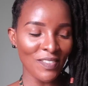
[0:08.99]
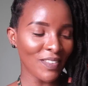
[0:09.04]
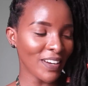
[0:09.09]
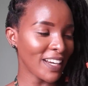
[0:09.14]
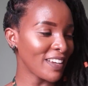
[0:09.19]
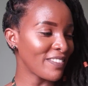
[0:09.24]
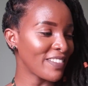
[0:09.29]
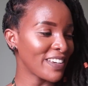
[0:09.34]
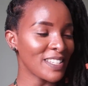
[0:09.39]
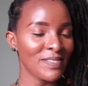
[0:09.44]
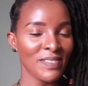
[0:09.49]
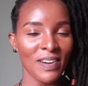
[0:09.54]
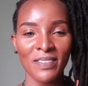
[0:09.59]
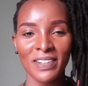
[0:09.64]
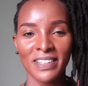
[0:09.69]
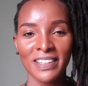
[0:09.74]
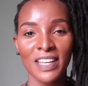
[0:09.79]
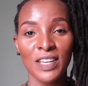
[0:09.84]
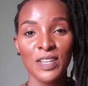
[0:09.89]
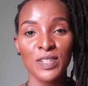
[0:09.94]
My name is
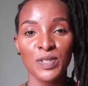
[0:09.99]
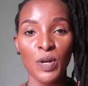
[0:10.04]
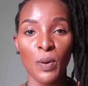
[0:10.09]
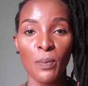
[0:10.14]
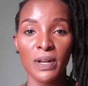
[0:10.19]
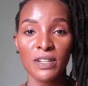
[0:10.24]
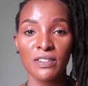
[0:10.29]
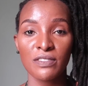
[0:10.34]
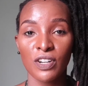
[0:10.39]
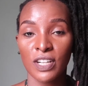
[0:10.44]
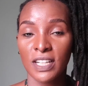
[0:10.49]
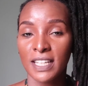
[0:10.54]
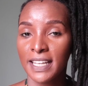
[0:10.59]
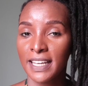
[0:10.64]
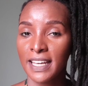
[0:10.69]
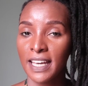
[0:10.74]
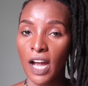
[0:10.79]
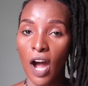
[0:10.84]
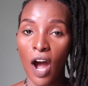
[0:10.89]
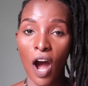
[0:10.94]
Barbara. Thank you so much for
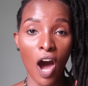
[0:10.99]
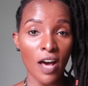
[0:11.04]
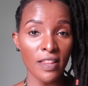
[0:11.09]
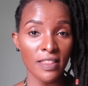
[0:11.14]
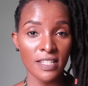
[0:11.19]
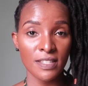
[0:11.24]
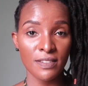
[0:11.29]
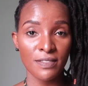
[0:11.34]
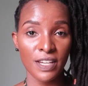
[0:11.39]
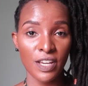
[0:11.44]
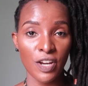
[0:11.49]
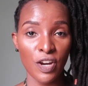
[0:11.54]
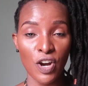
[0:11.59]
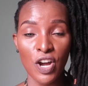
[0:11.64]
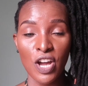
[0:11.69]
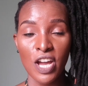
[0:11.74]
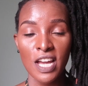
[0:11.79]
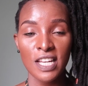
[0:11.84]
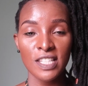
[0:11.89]
clicking on this video.